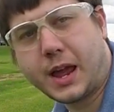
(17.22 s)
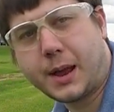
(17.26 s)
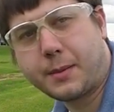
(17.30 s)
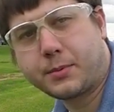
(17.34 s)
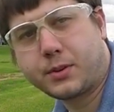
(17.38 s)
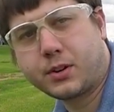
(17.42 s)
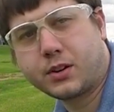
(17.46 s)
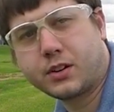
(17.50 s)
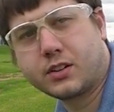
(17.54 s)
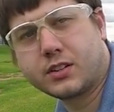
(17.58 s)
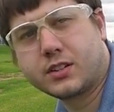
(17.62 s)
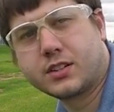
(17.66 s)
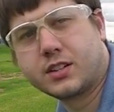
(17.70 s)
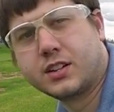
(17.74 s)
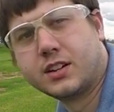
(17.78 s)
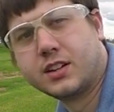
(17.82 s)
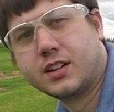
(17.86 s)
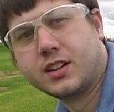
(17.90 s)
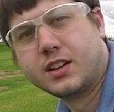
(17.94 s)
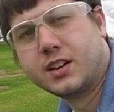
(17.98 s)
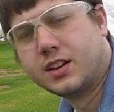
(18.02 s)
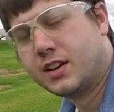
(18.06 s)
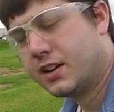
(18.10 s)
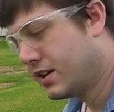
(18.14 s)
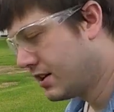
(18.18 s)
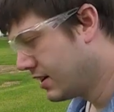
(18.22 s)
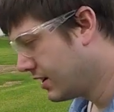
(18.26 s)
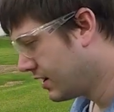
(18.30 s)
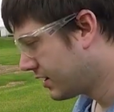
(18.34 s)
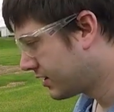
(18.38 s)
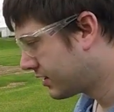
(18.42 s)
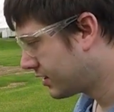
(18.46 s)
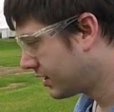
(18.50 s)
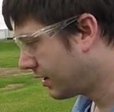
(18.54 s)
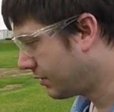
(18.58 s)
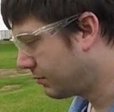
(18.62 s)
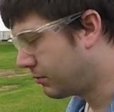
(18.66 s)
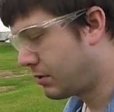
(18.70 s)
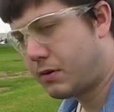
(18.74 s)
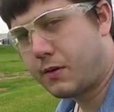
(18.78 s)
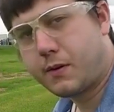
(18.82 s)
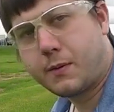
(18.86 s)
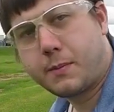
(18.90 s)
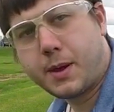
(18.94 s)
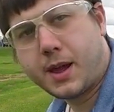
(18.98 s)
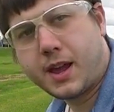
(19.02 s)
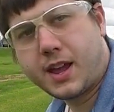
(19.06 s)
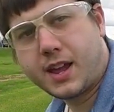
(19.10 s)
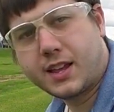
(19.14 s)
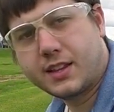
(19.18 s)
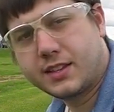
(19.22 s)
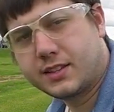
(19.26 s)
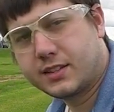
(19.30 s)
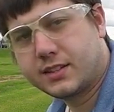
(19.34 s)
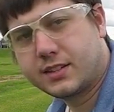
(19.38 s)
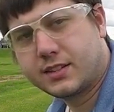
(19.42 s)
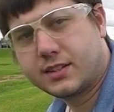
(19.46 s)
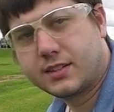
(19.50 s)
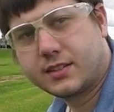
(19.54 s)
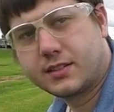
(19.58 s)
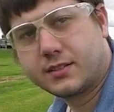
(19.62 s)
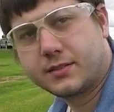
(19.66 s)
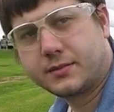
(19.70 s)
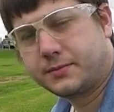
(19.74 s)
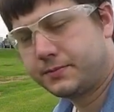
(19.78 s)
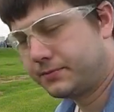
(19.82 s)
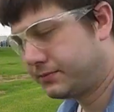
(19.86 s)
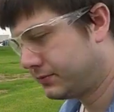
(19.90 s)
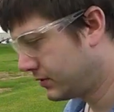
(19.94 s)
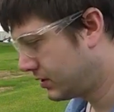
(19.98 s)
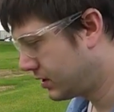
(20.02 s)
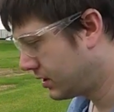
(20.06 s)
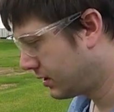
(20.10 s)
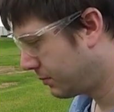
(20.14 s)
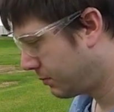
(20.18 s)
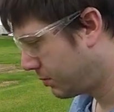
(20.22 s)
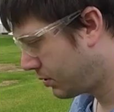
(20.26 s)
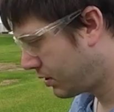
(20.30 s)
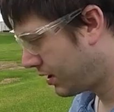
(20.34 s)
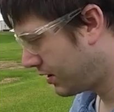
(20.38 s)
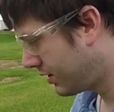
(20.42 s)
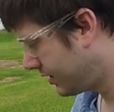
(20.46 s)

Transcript: adapters, some rubber bands to put